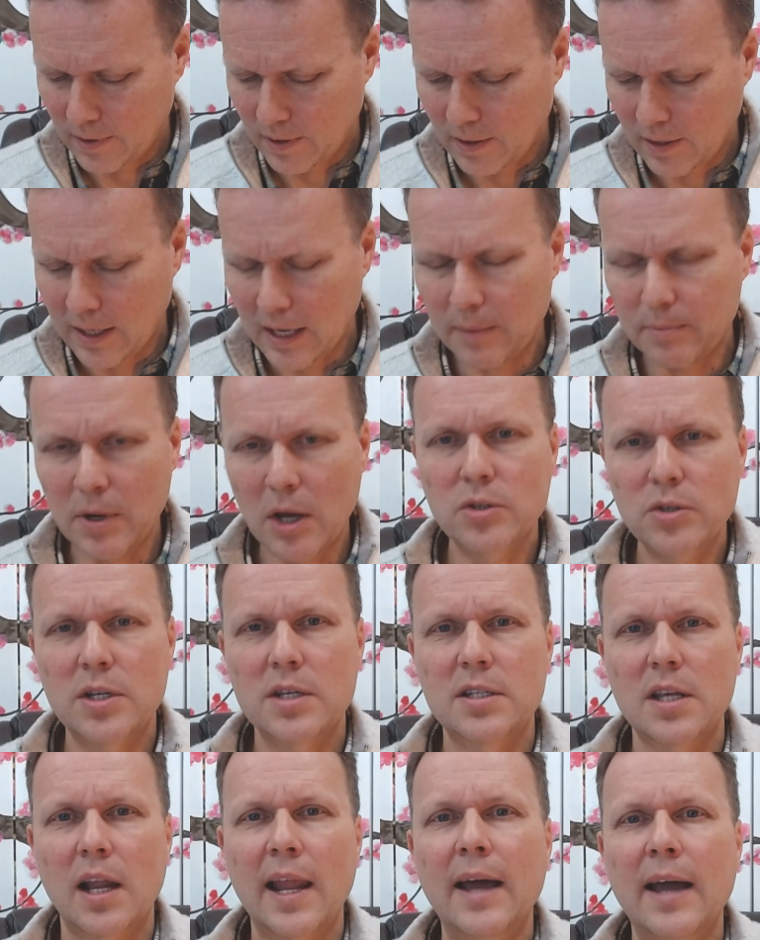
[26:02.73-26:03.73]

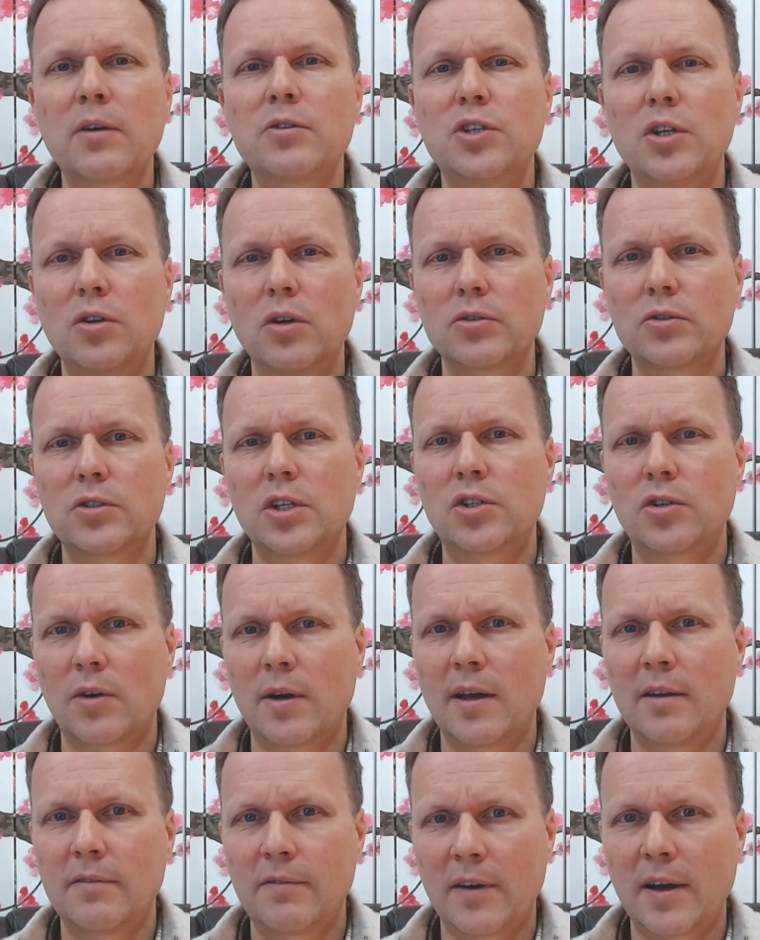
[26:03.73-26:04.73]
Hypnosis allows you not to
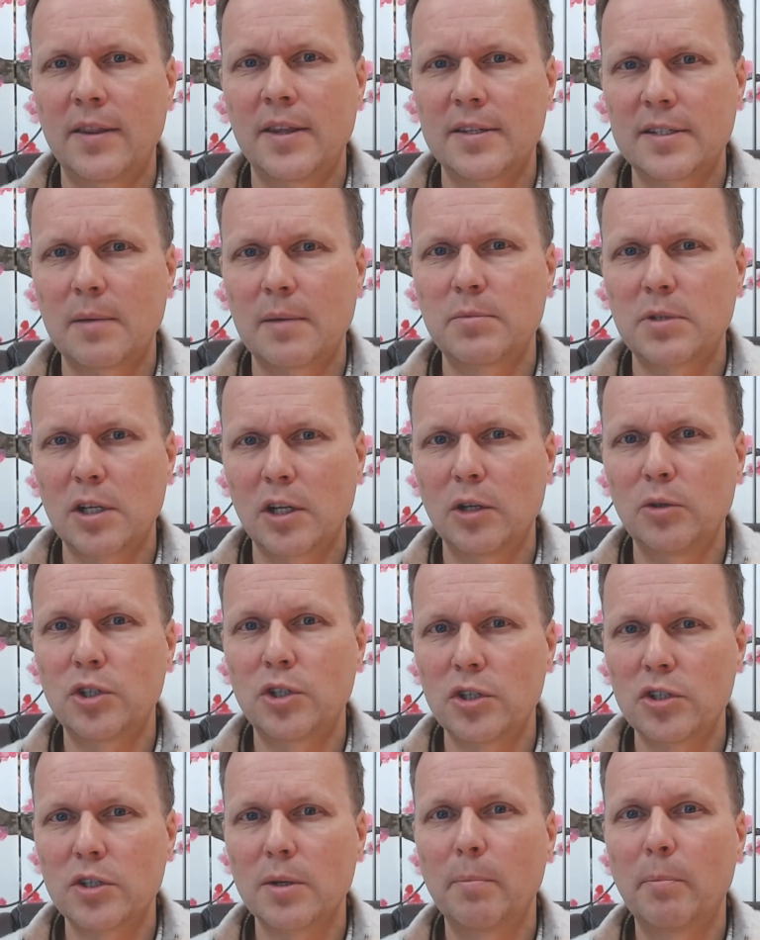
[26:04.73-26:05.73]
try and find the same
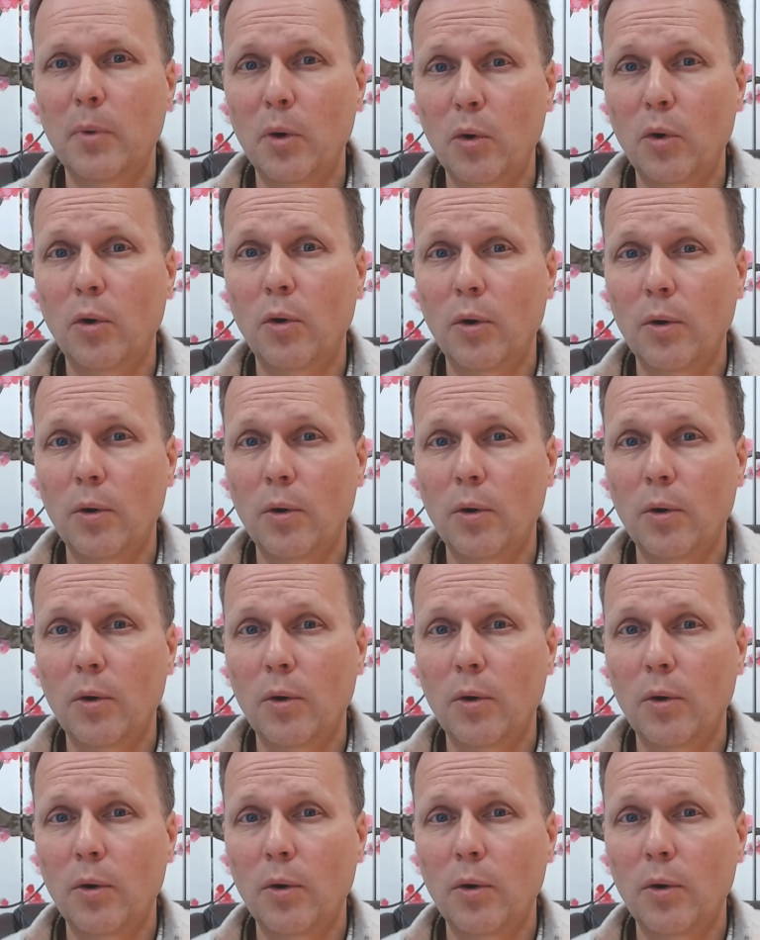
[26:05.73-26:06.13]
solutions and more.